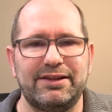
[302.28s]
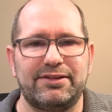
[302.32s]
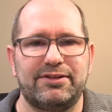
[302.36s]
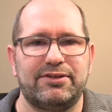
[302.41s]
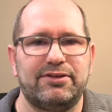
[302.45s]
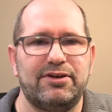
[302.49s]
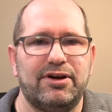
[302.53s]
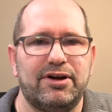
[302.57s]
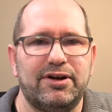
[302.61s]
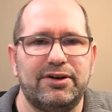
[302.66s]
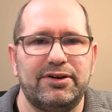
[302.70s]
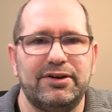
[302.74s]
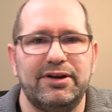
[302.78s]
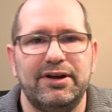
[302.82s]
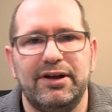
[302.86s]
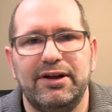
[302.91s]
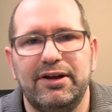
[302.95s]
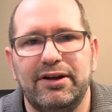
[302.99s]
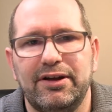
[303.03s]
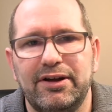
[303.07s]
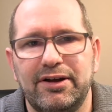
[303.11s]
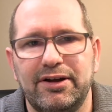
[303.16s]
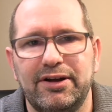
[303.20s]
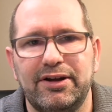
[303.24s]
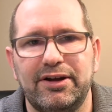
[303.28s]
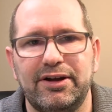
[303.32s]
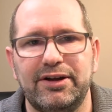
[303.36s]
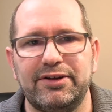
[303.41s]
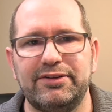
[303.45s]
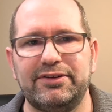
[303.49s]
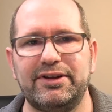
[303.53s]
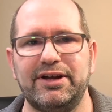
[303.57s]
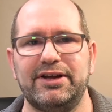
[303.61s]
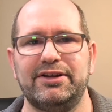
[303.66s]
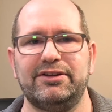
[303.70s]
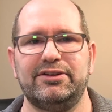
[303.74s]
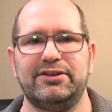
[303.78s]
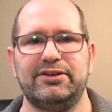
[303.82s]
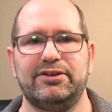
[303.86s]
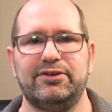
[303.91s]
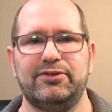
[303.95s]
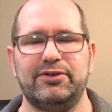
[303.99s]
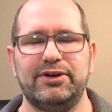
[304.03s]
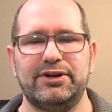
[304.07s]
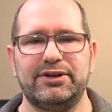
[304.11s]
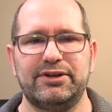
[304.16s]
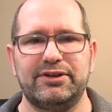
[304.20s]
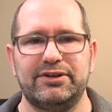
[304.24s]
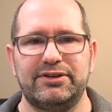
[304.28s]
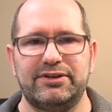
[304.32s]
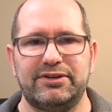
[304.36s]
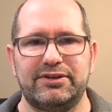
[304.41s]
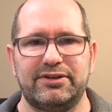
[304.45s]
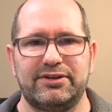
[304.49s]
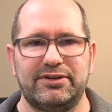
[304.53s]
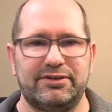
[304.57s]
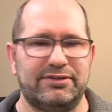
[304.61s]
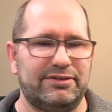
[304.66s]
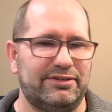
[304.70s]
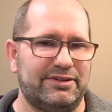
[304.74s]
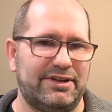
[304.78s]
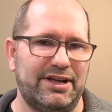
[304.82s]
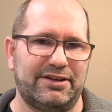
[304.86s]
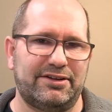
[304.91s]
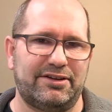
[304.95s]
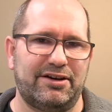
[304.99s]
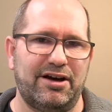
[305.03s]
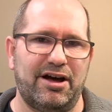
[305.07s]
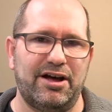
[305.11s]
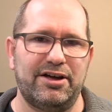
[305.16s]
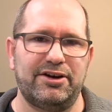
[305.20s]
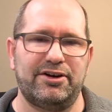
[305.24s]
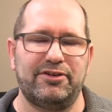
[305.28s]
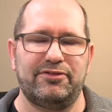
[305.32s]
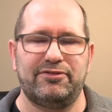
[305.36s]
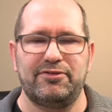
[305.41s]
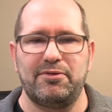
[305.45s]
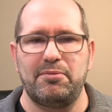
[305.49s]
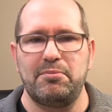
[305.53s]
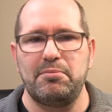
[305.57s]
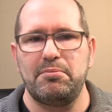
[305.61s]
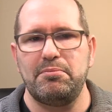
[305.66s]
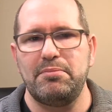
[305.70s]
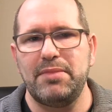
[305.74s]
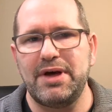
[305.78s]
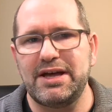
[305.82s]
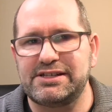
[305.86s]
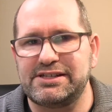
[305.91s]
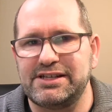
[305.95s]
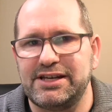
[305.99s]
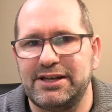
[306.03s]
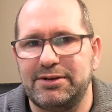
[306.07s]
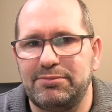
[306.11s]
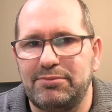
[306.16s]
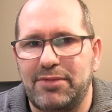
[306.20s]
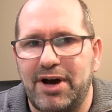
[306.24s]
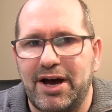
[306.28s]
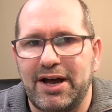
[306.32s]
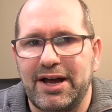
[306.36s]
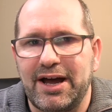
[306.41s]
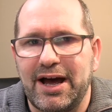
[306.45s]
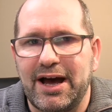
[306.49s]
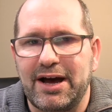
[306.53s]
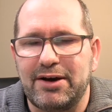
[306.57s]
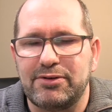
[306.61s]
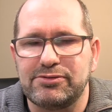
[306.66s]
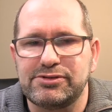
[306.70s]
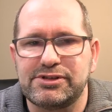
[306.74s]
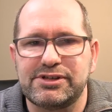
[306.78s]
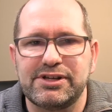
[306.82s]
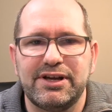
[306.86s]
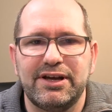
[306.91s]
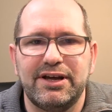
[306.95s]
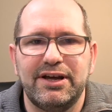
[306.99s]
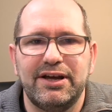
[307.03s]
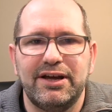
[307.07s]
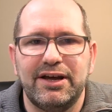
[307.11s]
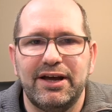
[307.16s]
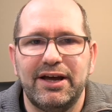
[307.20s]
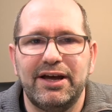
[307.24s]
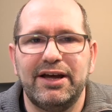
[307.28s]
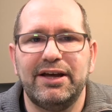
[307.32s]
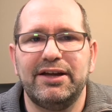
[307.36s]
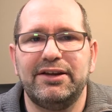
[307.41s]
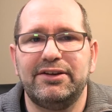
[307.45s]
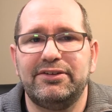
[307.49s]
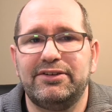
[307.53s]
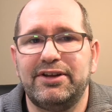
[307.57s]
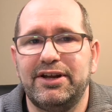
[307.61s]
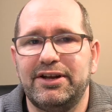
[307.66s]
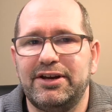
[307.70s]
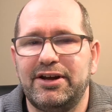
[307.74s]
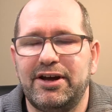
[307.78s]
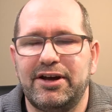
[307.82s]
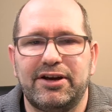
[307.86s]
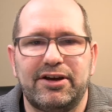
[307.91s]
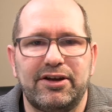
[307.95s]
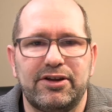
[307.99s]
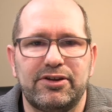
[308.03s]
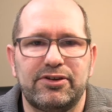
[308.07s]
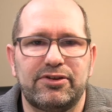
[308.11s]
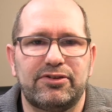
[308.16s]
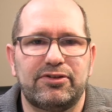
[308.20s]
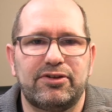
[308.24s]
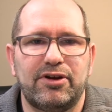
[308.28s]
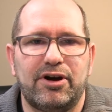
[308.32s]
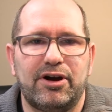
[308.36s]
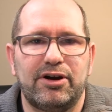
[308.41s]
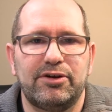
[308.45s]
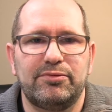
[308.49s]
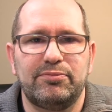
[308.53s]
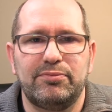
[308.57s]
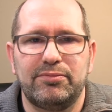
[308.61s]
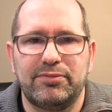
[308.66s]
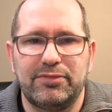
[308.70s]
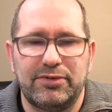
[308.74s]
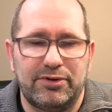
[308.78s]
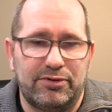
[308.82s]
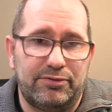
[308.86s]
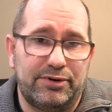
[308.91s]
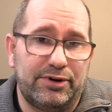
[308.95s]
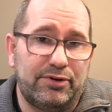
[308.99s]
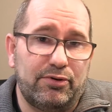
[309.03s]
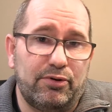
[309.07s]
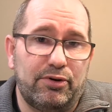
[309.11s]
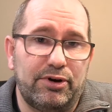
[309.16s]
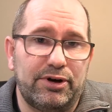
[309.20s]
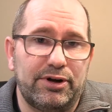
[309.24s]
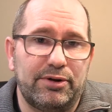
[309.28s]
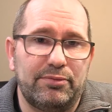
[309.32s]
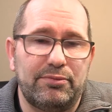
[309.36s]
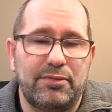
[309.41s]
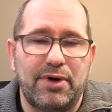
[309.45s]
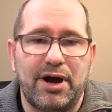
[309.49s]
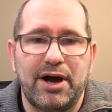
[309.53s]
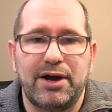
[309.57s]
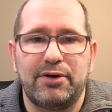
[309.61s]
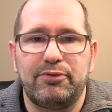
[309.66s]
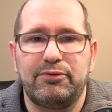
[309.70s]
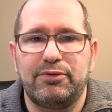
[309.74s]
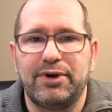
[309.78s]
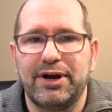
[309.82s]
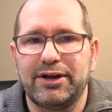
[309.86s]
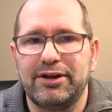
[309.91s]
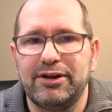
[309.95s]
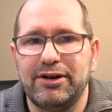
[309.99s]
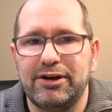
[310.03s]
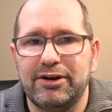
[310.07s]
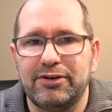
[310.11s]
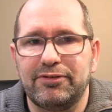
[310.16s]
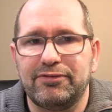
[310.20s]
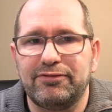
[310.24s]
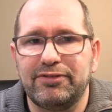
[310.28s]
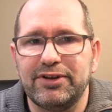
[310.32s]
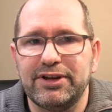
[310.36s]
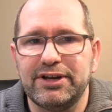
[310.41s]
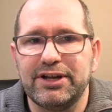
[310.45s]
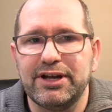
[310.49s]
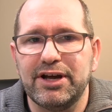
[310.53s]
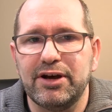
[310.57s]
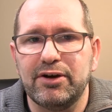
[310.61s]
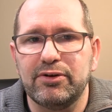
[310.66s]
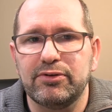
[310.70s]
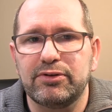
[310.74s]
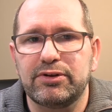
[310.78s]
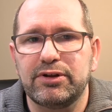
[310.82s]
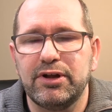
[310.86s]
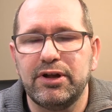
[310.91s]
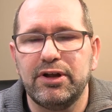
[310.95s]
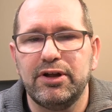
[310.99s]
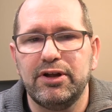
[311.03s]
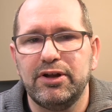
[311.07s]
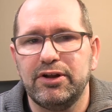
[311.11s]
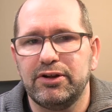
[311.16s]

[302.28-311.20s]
that's done, uh, then there isn't that kind of a mess in my house. And then I can start recording my regular videos.